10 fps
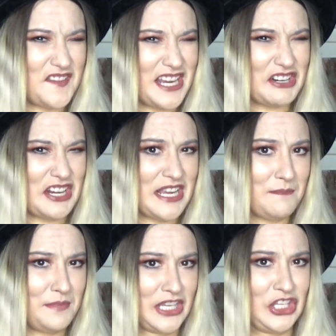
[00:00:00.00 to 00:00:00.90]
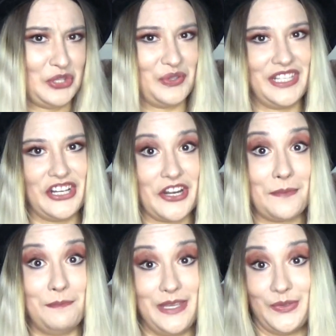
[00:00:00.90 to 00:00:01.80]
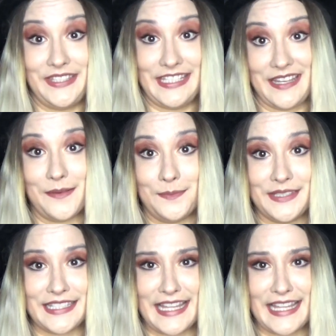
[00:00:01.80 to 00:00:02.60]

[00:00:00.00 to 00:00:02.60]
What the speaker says: very peculiar museums,